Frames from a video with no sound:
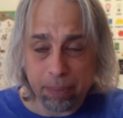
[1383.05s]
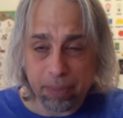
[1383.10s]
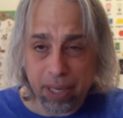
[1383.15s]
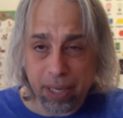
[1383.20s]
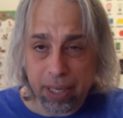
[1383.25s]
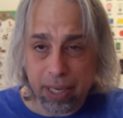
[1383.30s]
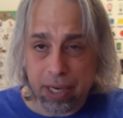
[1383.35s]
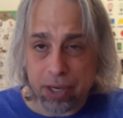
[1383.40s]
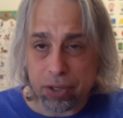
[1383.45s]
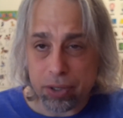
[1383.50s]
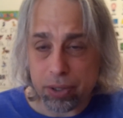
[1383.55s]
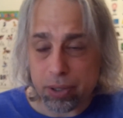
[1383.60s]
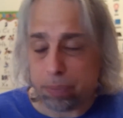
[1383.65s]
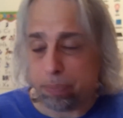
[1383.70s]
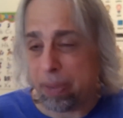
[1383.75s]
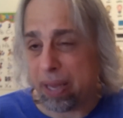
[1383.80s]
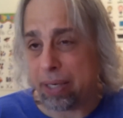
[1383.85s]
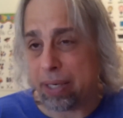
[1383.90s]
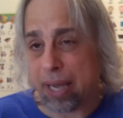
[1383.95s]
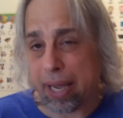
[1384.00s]
to
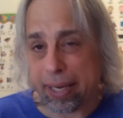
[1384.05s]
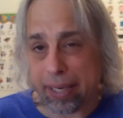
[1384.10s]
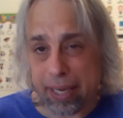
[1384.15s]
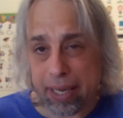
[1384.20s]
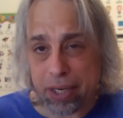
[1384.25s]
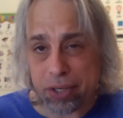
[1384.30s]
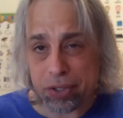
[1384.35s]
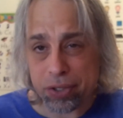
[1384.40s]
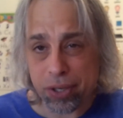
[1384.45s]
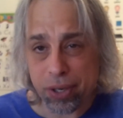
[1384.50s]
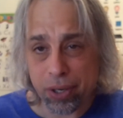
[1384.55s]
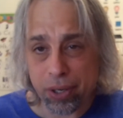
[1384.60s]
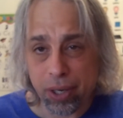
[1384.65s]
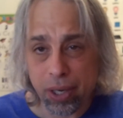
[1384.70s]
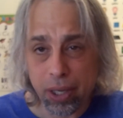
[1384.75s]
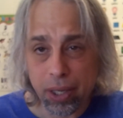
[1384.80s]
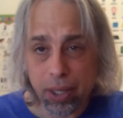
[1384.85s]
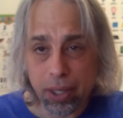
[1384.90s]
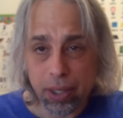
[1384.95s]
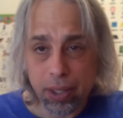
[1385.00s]
midnight Eastern,
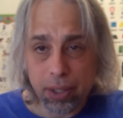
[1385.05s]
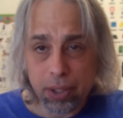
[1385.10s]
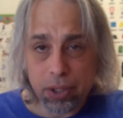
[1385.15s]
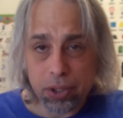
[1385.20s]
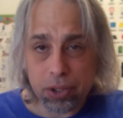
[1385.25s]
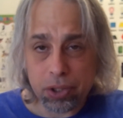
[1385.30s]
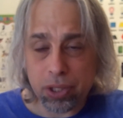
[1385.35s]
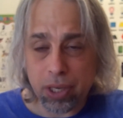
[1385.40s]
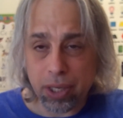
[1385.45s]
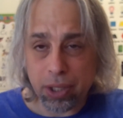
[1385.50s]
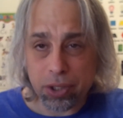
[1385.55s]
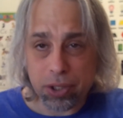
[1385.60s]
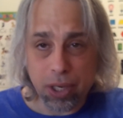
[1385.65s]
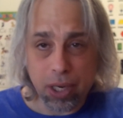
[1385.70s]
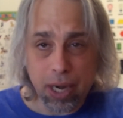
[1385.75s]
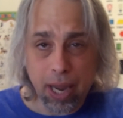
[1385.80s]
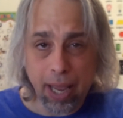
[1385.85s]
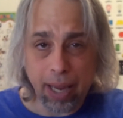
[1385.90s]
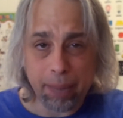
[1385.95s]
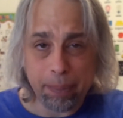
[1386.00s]
6 to
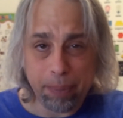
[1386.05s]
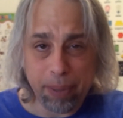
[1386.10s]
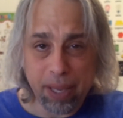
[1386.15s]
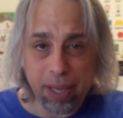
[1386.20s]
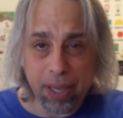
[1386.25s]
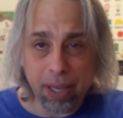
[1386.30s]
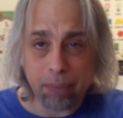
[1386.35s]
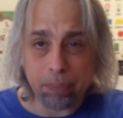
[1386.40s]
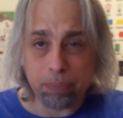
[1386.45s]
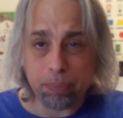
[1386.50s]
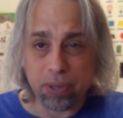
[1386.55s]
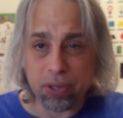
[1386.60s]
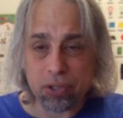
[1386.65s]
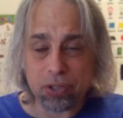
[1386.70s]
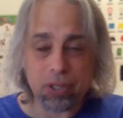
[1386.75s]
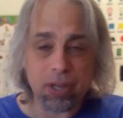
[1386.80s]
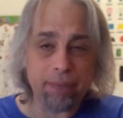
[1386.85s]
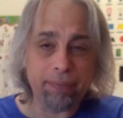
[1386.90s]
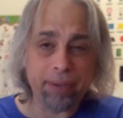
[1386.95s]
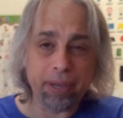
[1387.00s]
9 p.m.
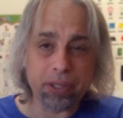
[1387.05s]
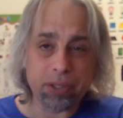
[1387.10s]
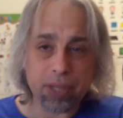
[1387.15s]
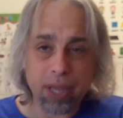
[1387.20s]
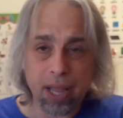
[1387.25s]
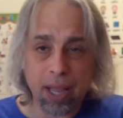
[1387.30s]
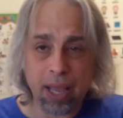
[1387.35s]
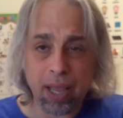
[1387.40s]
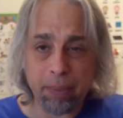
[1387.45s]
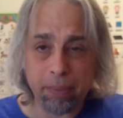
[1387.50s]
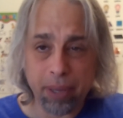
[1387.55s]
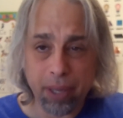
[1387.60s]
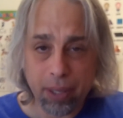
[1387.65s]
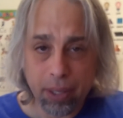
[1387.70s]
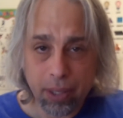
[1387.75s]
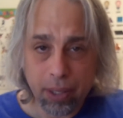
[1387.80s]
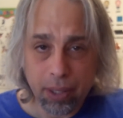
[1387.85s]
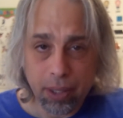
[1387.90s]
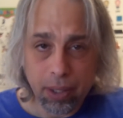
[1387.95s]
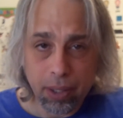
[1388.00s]
Pacific time,
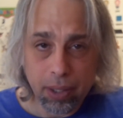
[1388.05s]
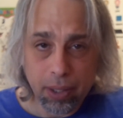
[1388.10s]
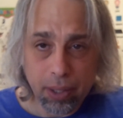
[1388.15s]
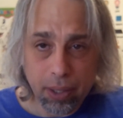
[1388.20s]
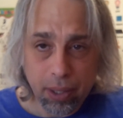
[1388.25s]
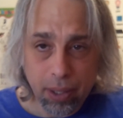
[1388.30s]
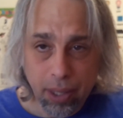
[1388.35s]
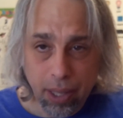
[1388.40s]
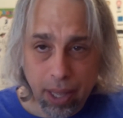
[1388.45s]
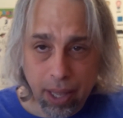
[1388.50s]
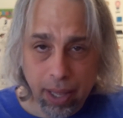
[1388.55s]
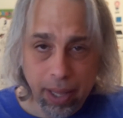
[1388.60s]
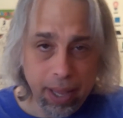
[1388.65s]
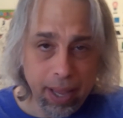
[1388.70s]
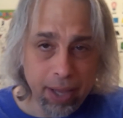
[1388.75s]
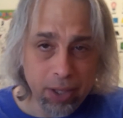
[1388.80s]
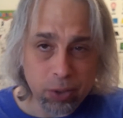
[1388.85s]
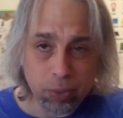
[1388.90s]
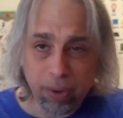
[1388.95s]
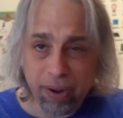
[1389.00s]

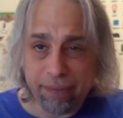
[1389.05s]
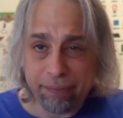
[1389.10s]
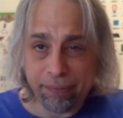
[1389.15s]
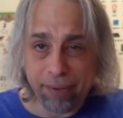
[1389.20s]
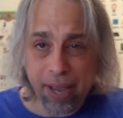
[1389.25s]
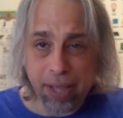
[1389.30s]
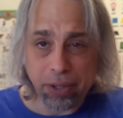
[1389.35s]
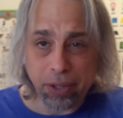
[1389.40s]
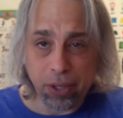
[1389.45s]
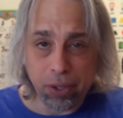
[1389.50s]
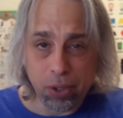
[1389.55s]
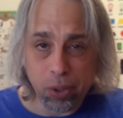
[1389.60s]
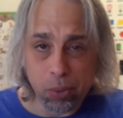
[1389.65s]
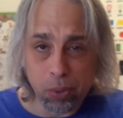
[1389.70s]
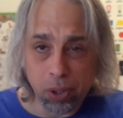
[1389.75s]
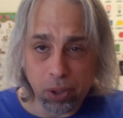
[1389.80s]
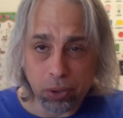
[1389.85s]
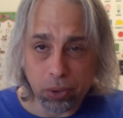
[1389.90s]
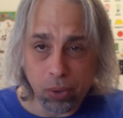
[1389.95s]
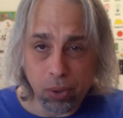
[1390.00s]
as we fight the New
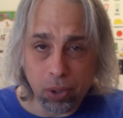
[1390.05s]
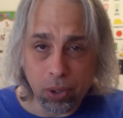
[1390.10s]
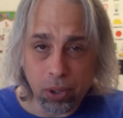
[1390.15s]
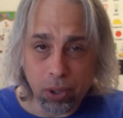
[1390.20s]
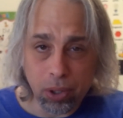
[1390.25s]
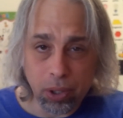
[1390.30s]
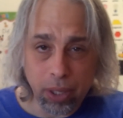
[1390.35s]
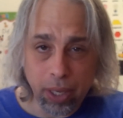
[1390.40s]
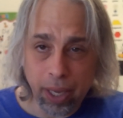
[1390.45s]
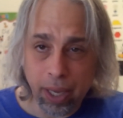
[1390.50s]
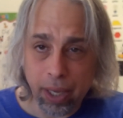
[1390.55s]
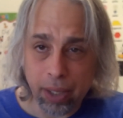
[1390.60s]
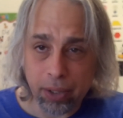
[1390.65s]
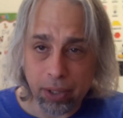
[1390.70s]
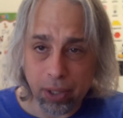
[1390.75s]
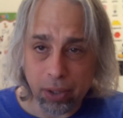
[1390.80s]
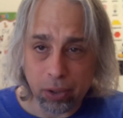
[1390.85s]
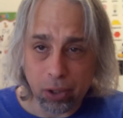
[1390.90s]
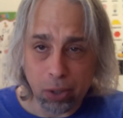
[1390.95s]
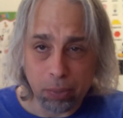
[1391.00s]
World Order and
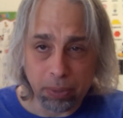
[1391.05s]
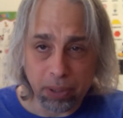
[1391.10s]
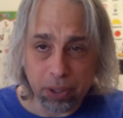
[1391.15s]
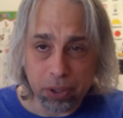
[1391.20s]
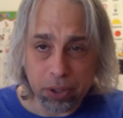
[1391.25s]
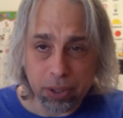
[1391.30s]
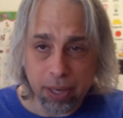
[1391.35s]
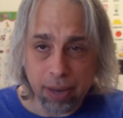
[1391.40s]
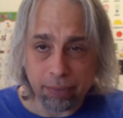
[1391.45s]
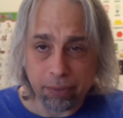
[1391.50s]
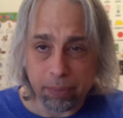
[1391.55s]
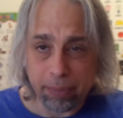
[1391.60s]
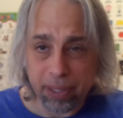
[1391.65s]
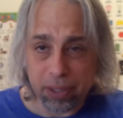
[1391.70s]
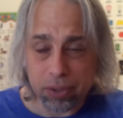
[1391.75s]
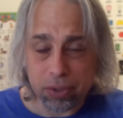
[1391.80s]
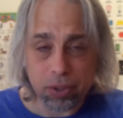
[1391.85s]
the globalist government.